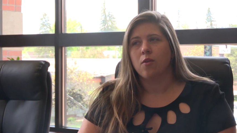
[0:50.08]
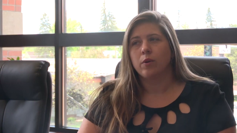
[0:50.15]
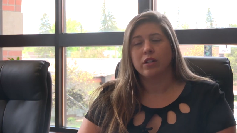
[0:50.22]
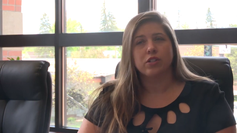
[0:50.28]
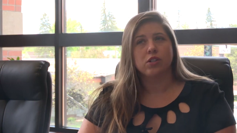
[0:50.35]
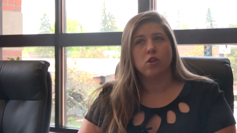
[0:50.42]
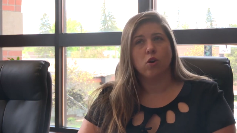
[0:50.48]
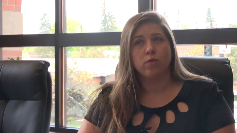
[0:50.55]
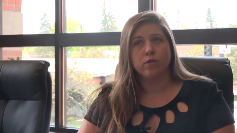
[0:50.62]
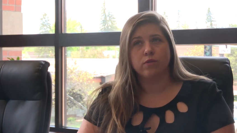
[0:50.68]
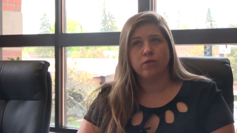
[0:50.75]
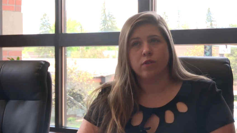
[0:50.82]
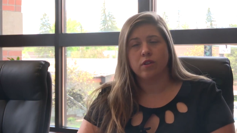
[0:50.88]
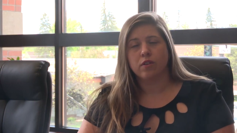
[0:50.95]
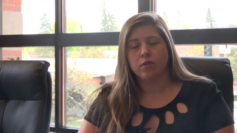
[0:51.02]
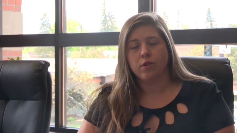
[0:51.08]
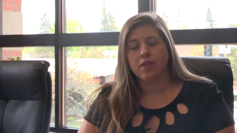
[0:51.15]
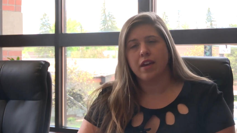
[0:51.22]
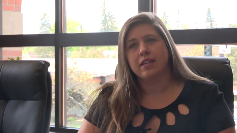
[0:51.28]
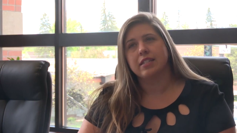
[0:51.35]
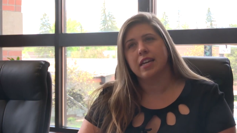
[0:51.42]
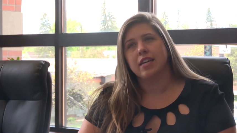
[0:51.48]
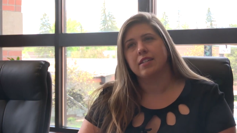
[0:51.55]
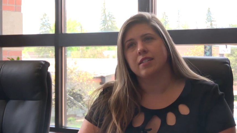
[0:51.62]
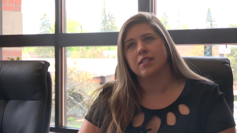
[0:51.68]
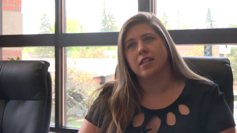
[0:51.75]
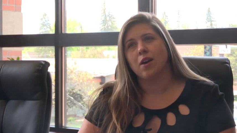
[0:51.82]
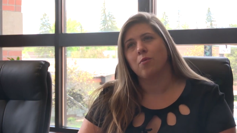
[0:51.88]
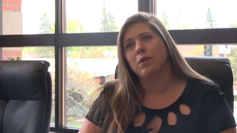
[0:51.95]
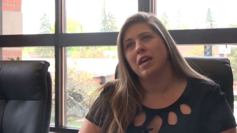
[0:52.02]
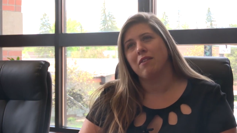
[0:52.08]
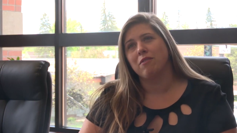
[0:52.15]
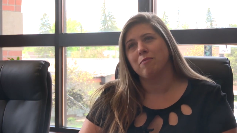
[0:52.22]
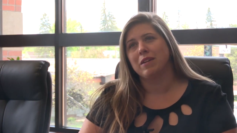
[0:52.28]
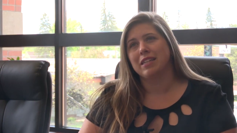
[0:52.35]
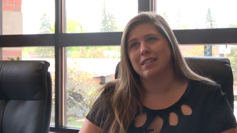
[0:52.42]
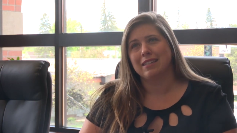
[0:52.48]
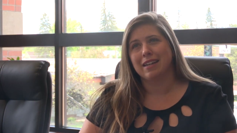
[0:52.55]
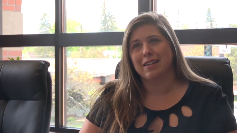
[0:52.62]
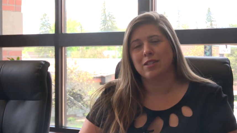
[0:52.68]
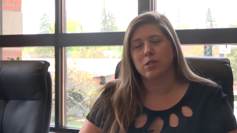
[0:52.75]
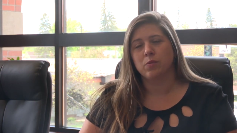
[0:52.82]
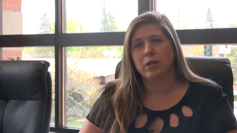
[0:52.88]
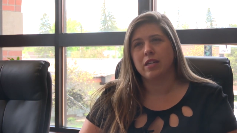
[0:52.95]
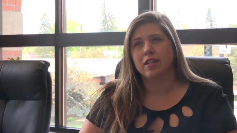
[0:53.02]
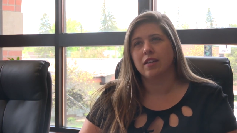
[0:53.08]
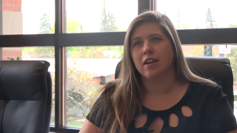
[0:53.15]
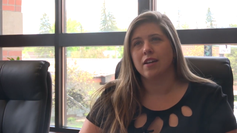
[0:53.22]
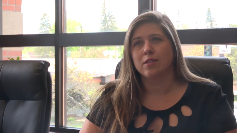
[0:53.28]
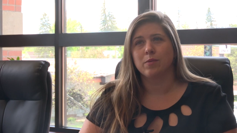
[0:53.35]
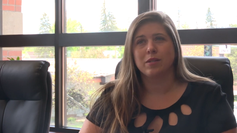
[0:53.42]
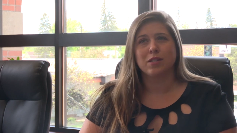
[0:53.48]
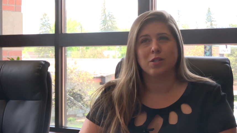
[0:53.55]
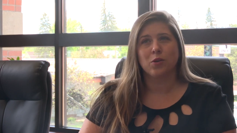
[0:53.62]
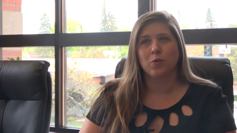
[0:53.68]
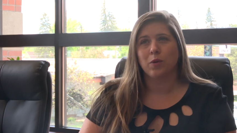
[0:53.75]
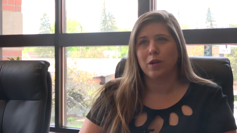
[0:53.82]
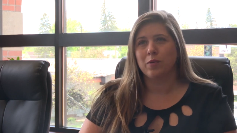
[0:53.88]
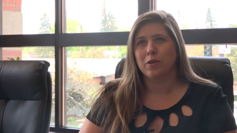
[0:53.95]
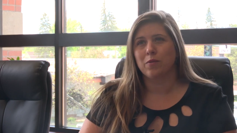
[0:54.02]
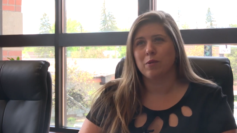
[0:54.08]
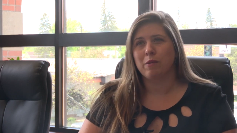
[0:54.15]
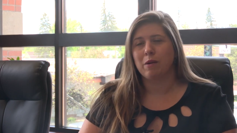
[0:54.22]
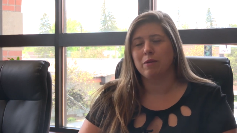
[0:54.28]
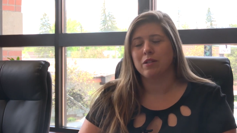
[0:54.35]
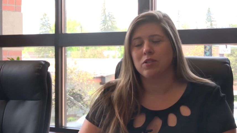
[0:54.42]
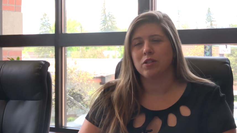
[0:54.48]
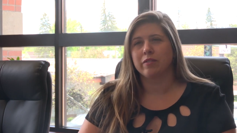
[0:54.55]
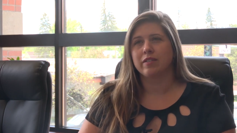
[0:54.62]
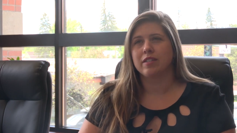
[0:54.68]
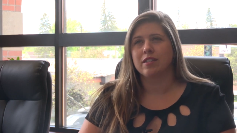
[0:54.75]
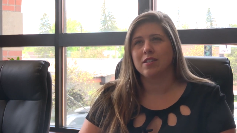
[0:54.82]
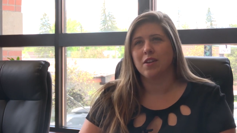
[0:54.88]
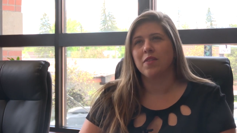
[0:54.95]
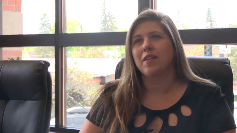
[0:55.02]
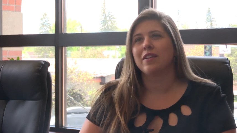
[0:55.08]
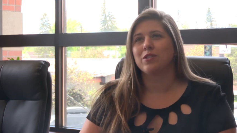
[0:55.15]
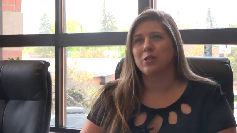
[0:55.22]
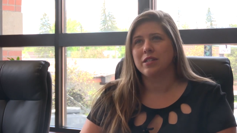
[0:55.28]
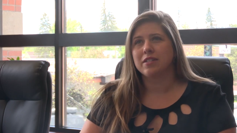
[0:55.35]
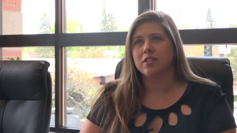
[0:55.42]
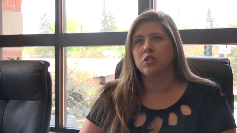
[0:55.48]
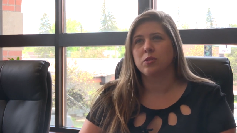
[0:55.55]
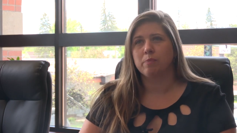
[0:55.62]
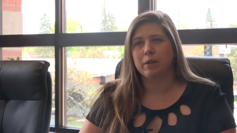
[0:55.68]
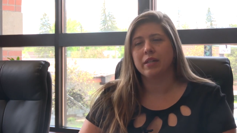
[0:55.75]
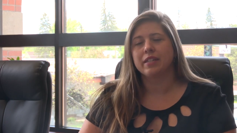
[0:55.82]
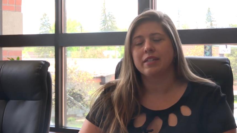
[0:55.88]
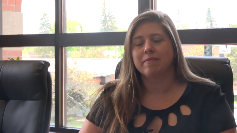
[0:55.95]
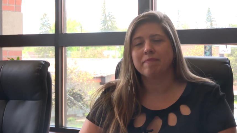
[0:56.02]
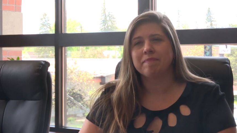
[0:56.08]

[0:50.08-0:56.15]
we're still hopeful for, for that date. Uh, we have a meeting next week as we still work with Republic Services on that transition period.